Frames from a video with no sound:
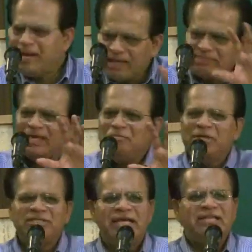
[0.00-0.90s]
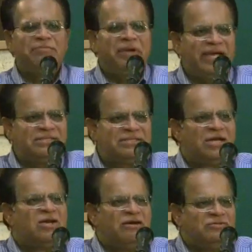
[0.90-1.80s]
Nothing will take the
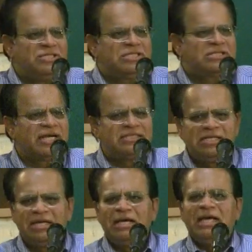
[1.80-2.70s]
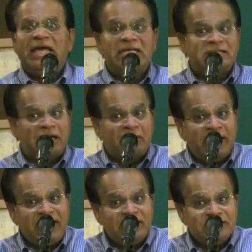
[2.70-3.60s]
place of Jesus Christ. He is the
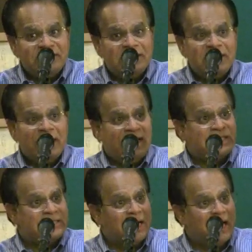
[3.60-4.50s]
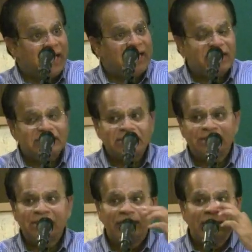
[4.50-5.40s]
greatest, He is the
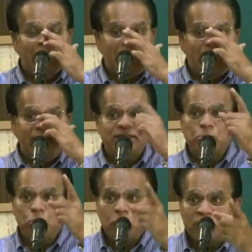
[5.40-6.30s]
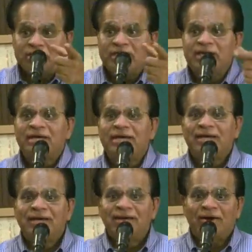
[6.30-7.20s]
highest, and He is worthy
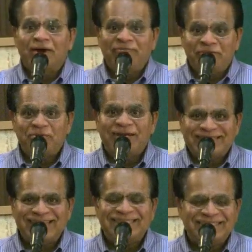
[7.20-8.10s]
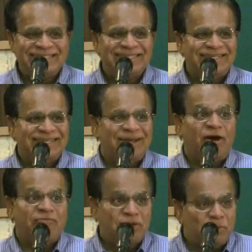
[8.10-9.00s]
of your attention,
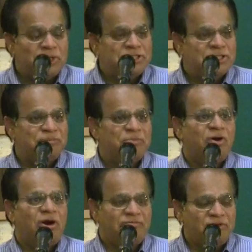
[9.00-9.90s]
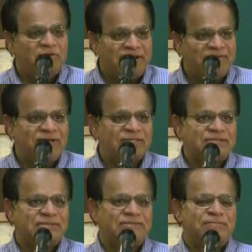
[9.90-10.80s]
of your worship, of your
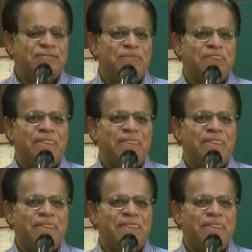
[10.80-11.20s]
reverence.